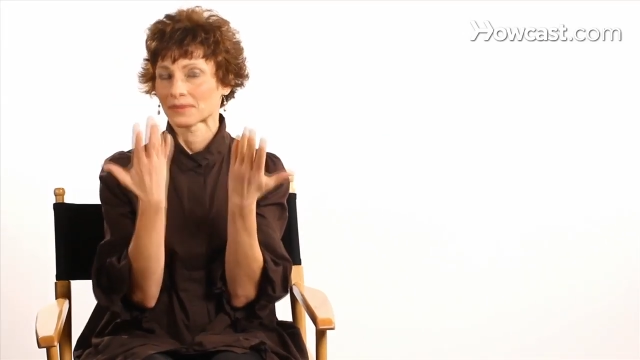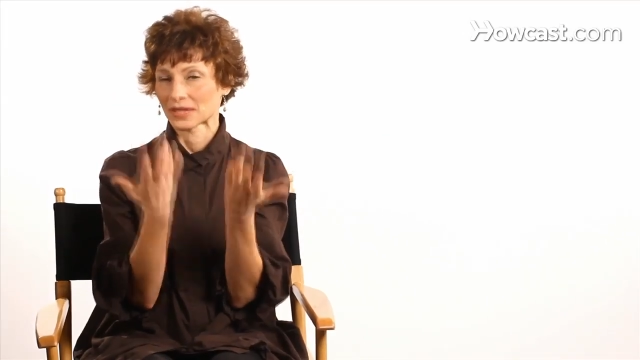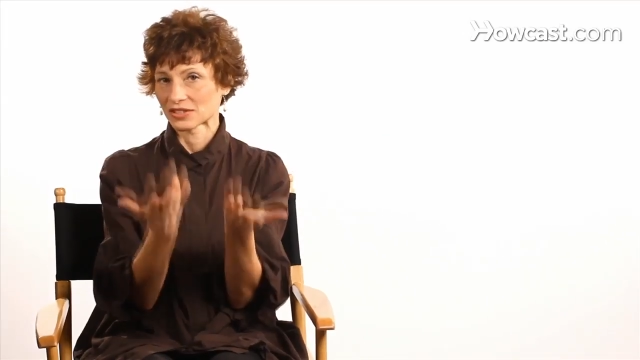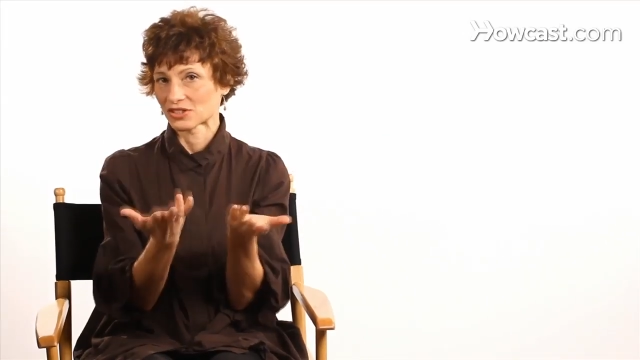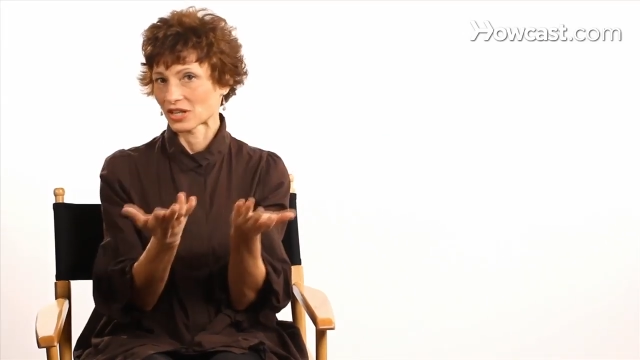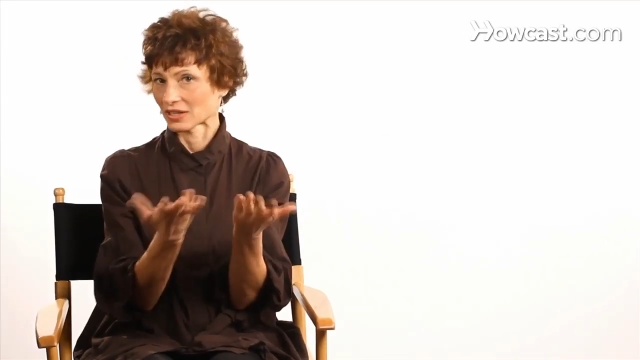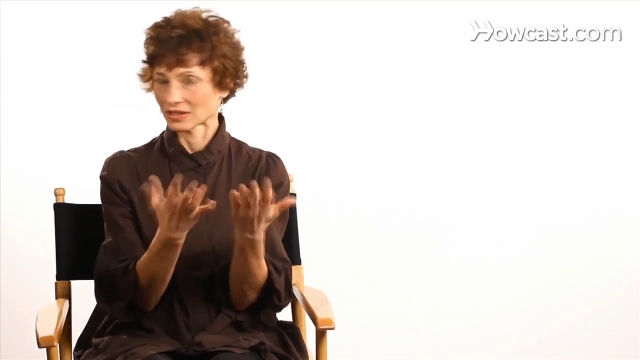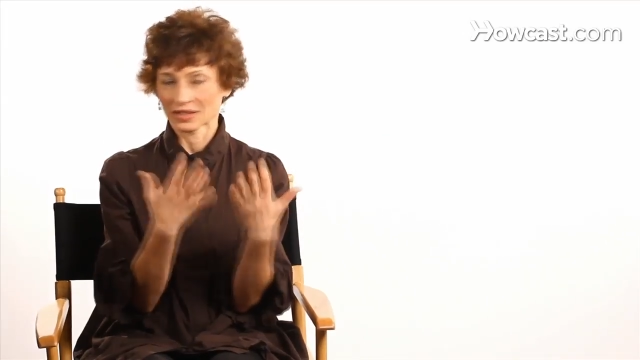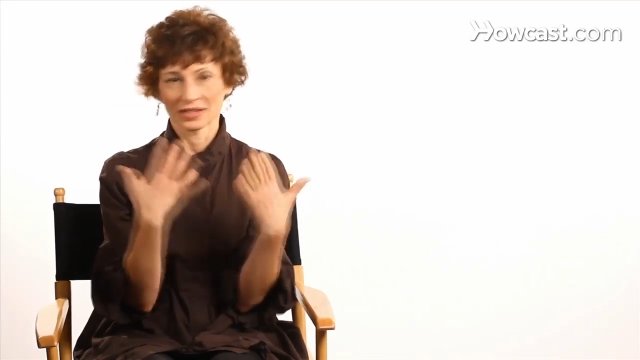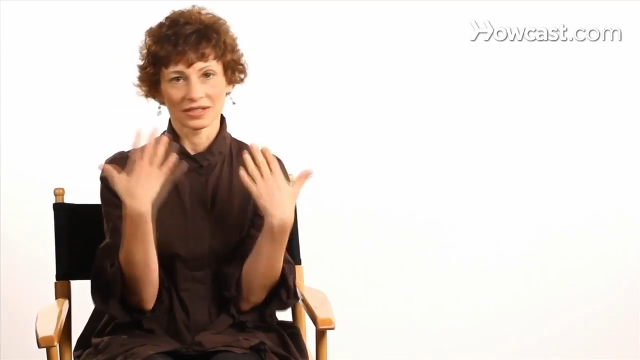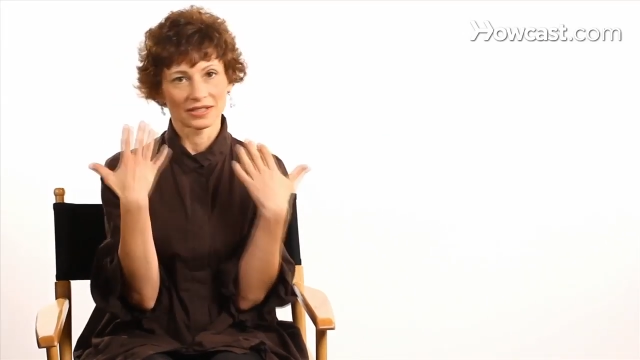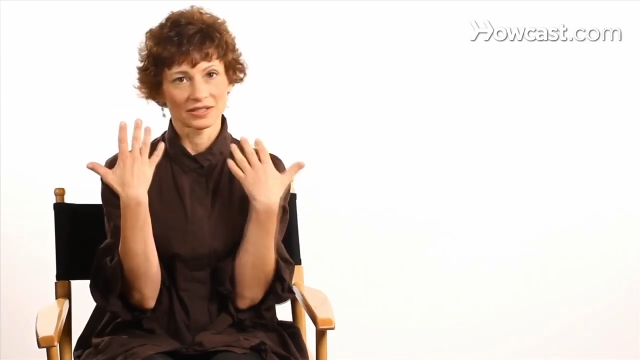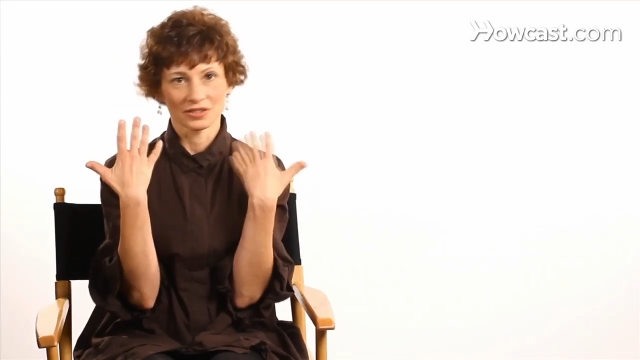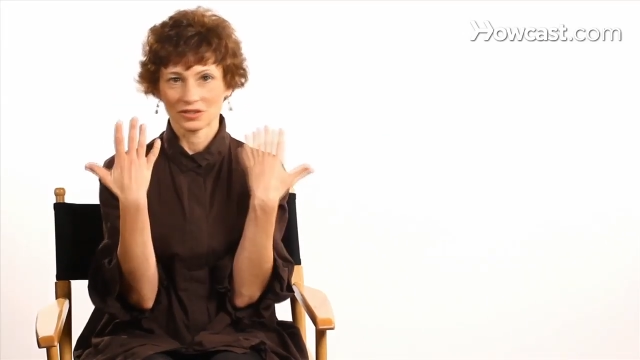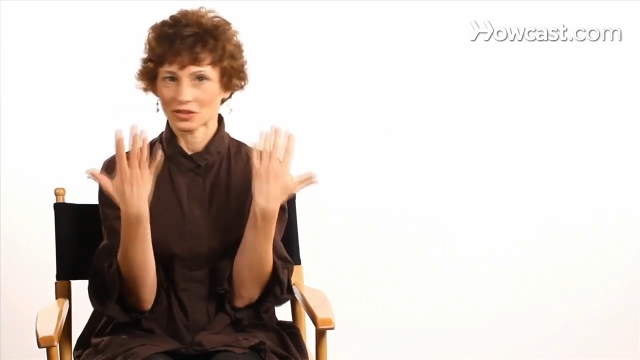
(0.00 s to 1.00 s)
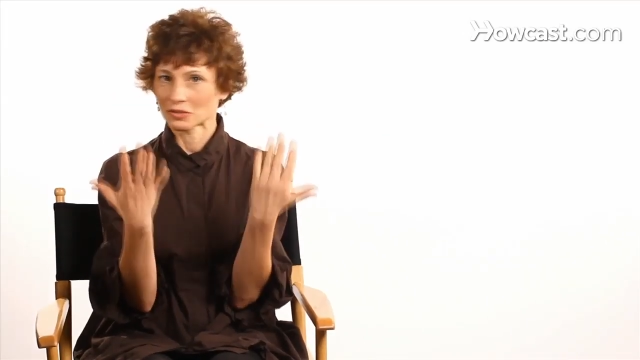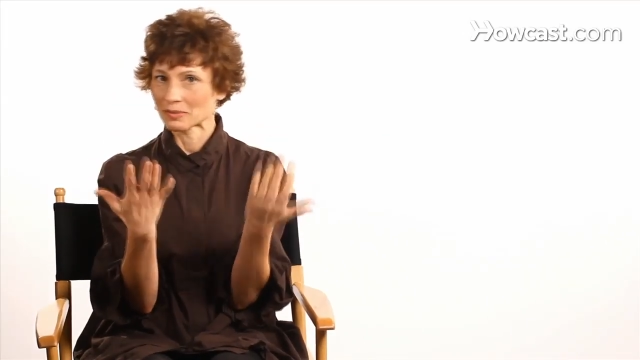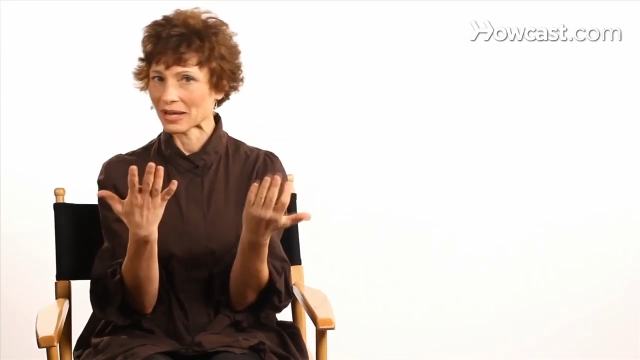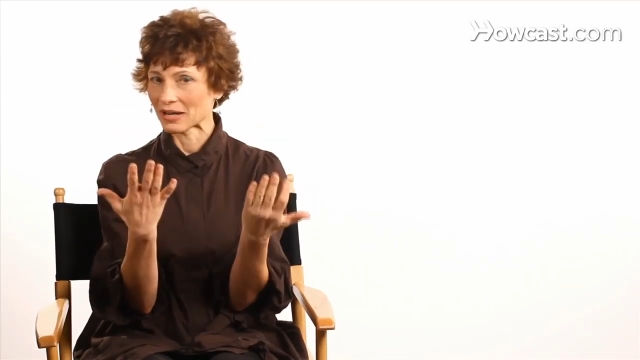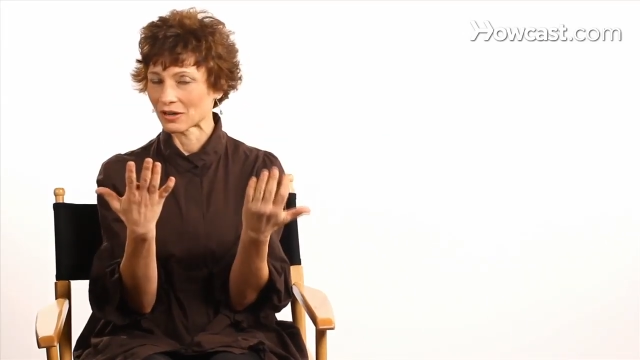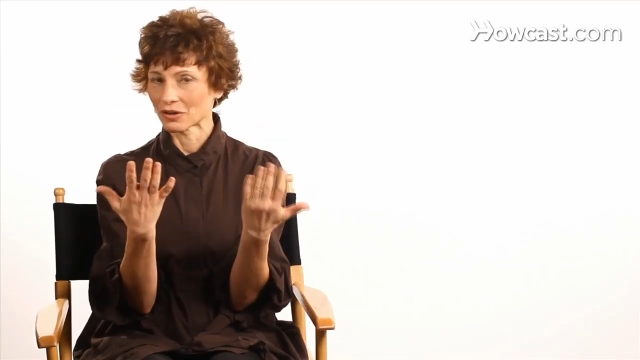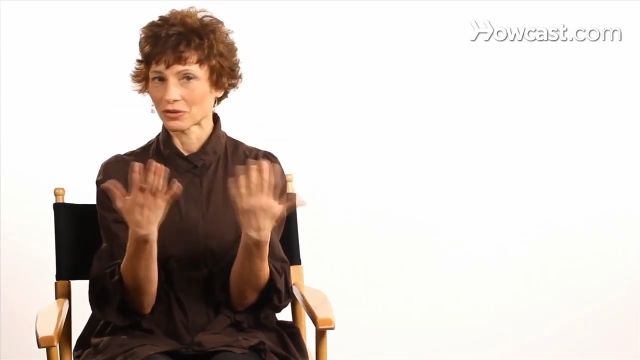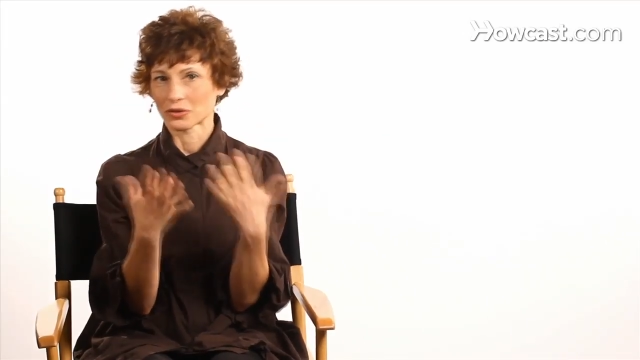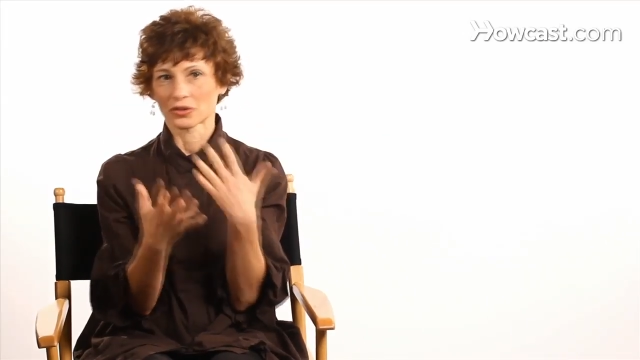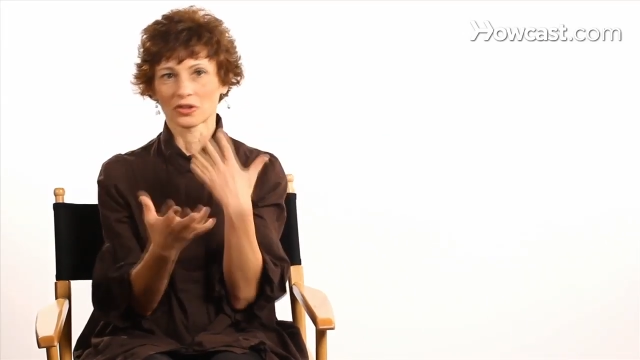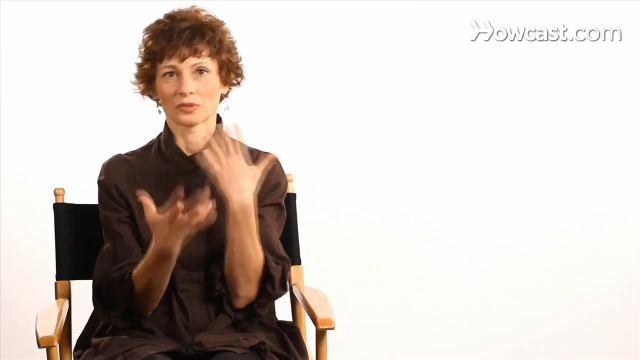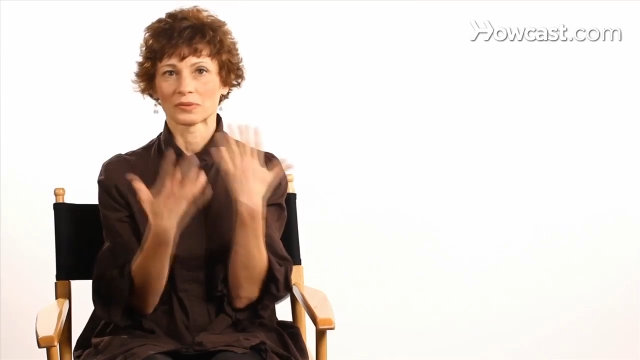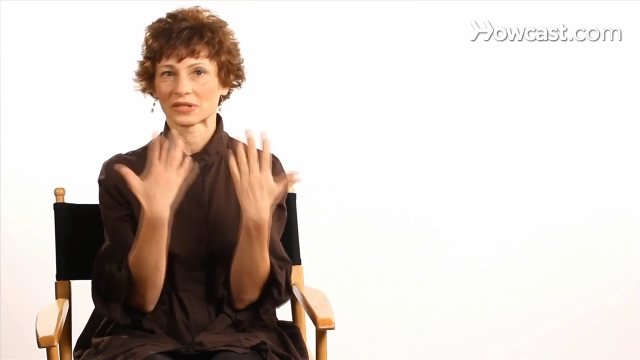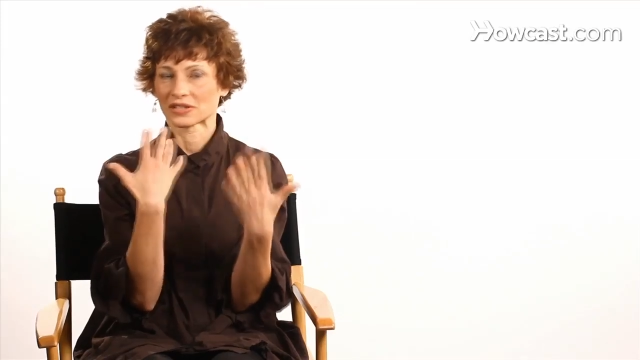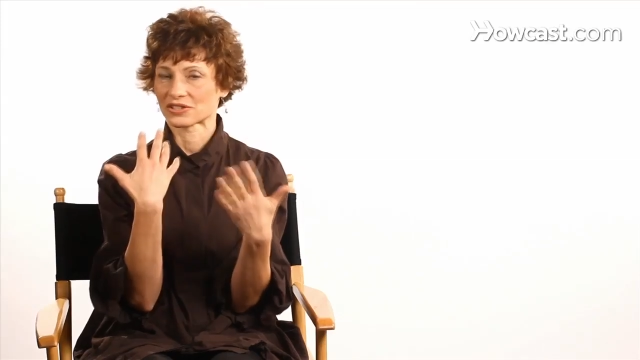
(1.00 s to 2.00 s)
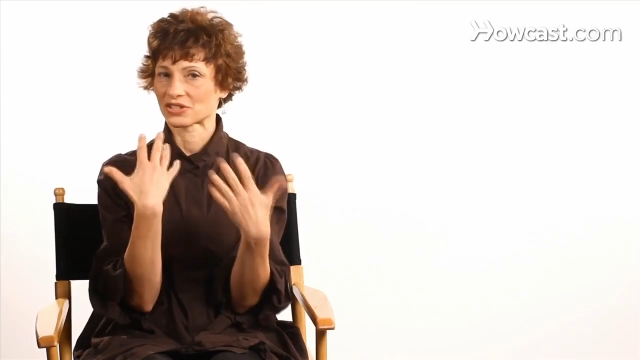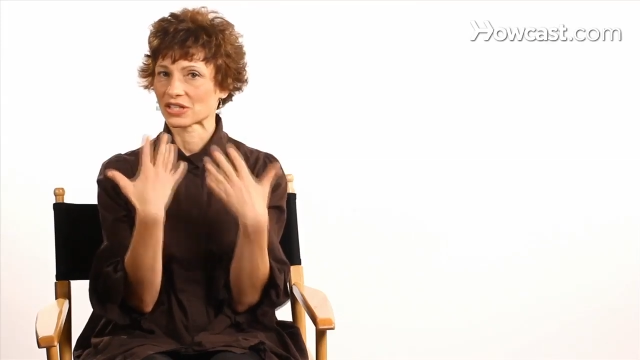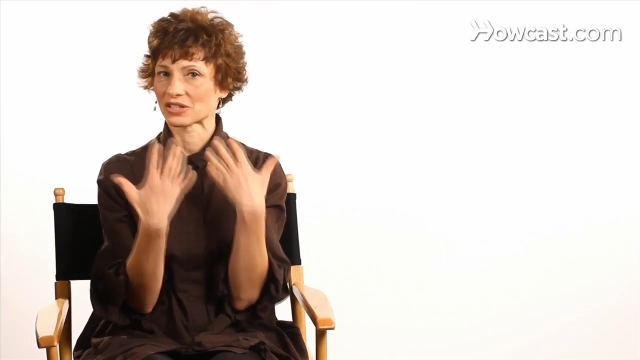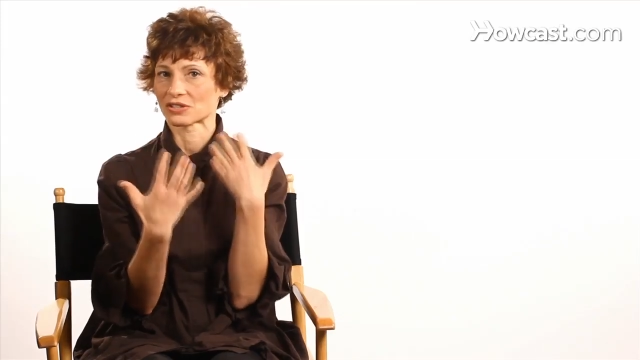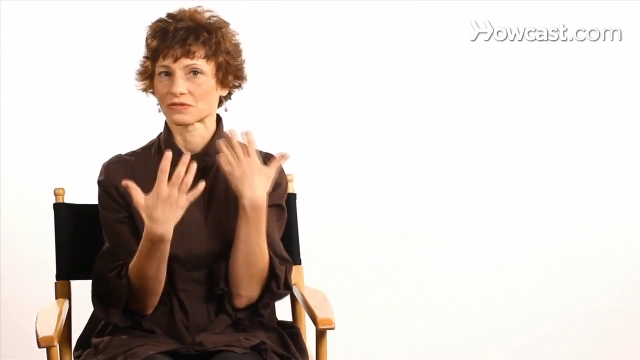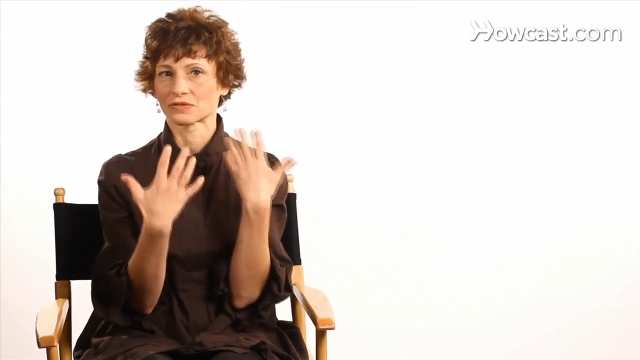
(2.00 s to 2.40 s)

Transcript: ejaculated into their mouth or there've been exchange